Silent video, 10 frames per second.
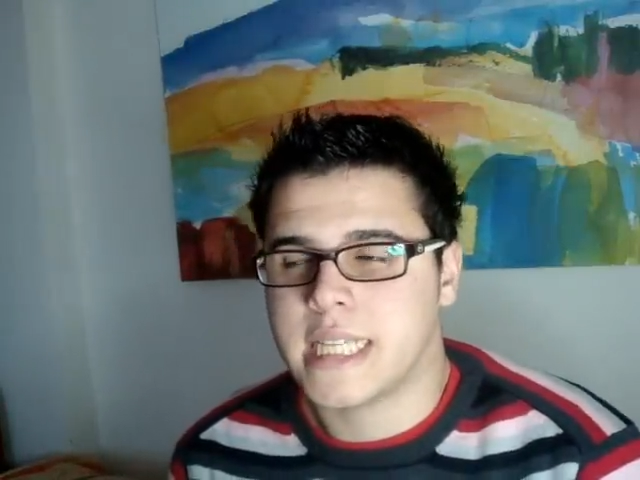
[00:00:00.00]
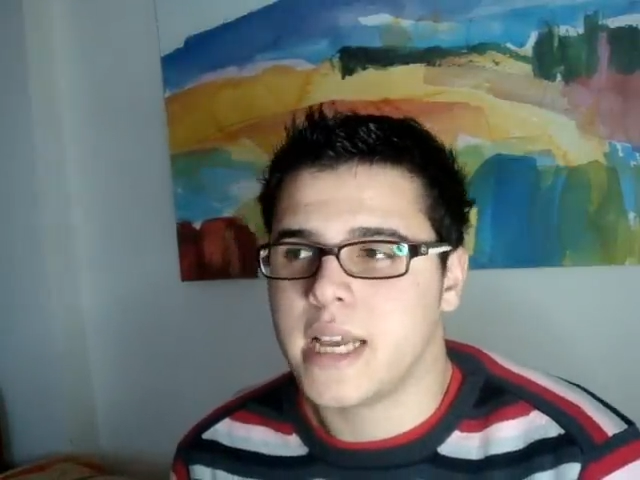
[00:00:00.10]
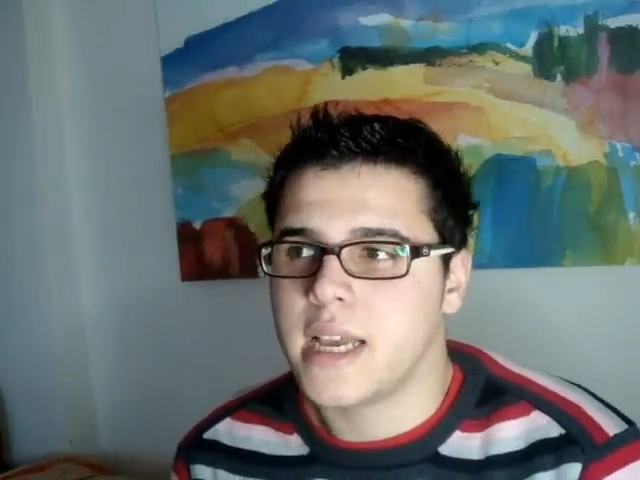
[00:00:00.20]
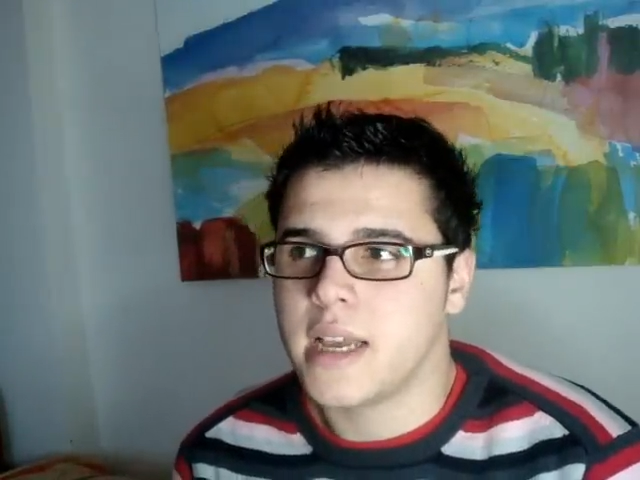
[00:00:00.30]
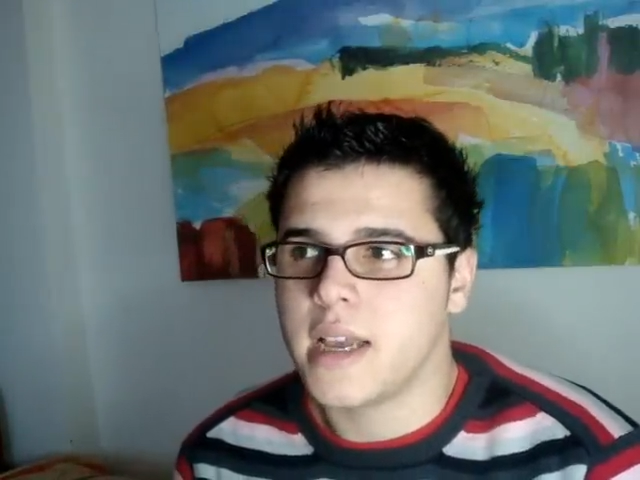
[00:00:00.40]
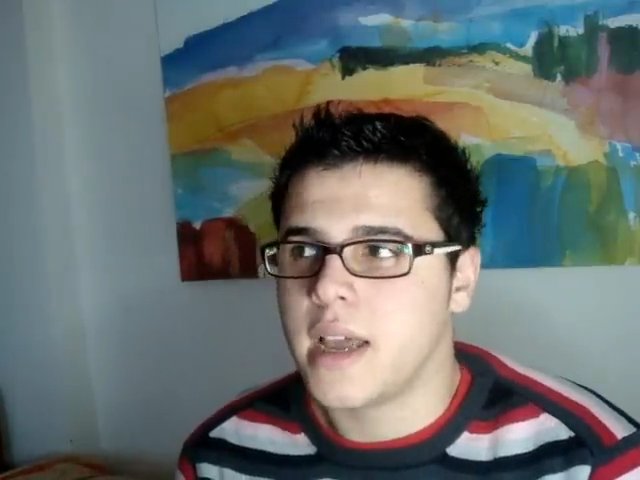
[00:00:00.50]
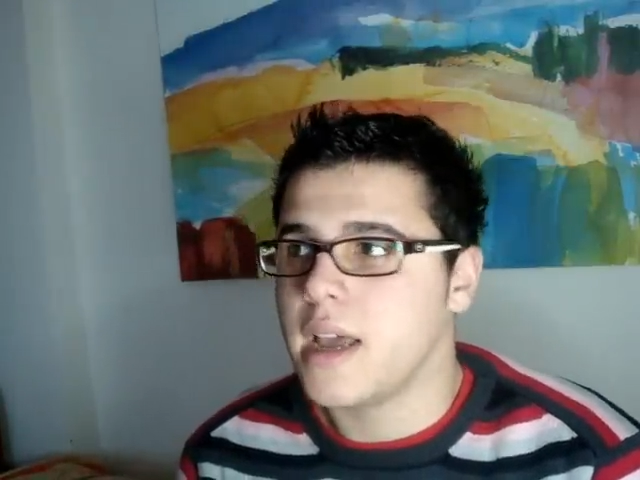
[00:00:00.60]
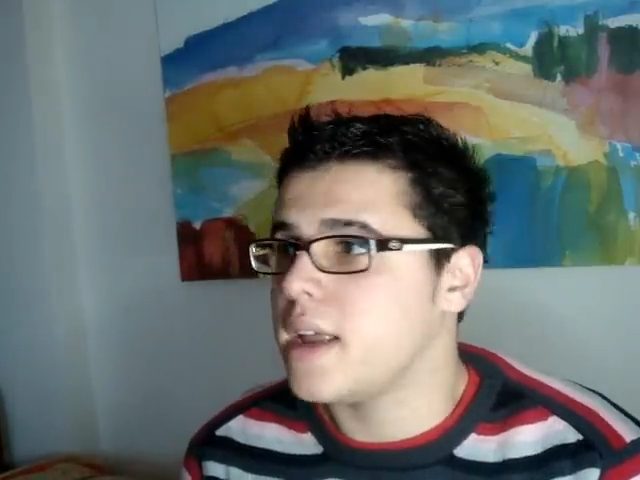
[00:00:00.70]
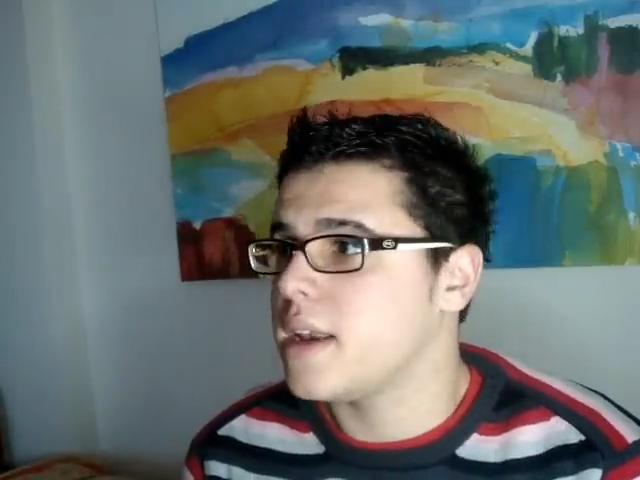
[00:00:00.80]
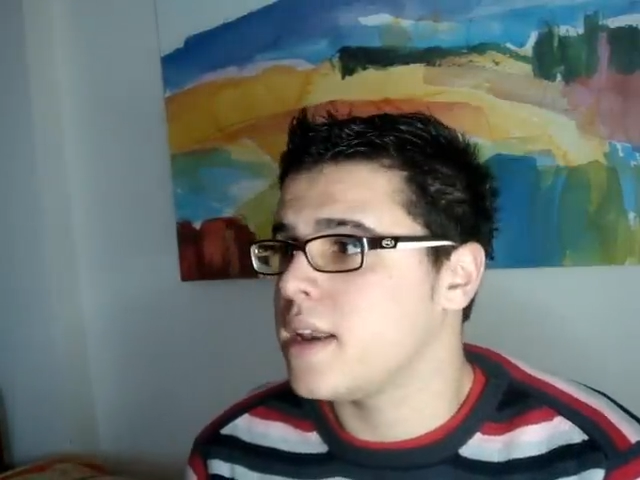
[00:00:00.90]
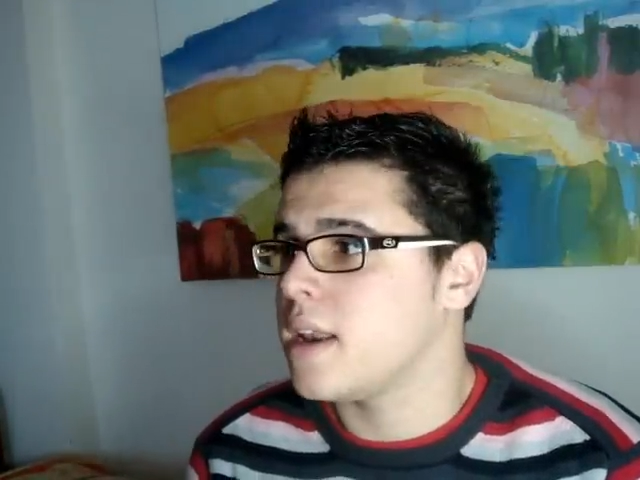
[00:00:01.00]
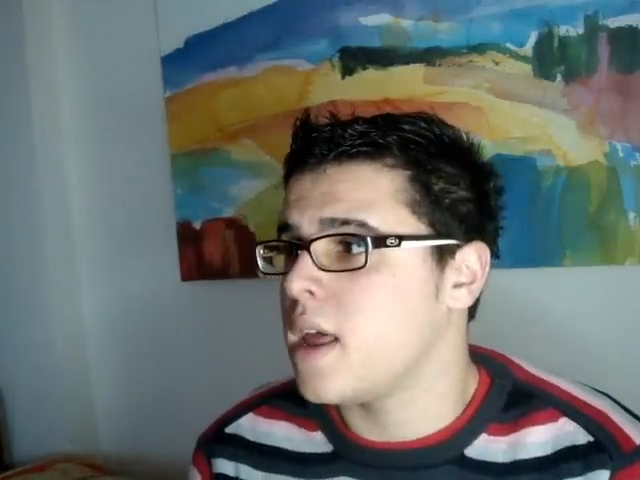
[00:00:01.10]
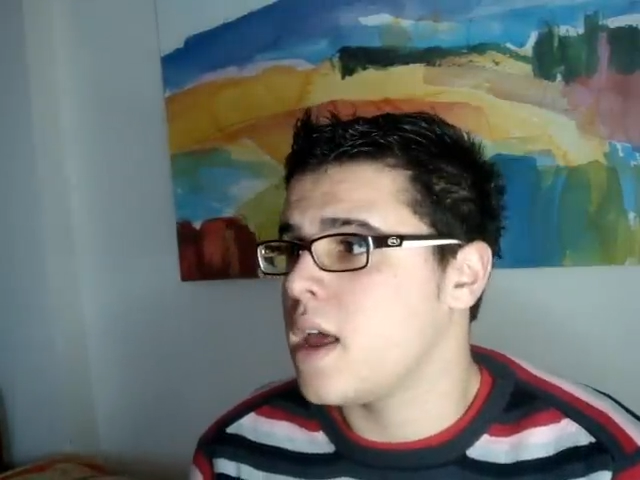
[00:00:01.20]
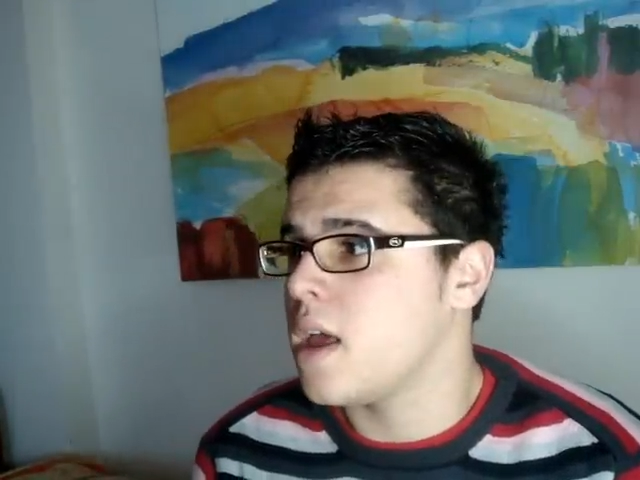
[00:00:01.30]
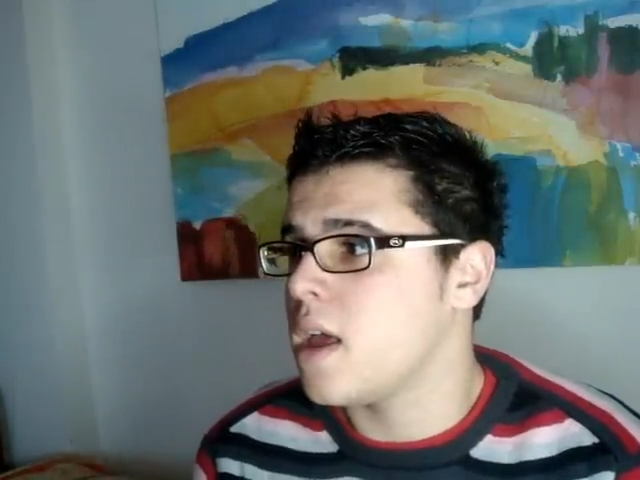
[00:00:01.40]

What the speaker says: yeah, and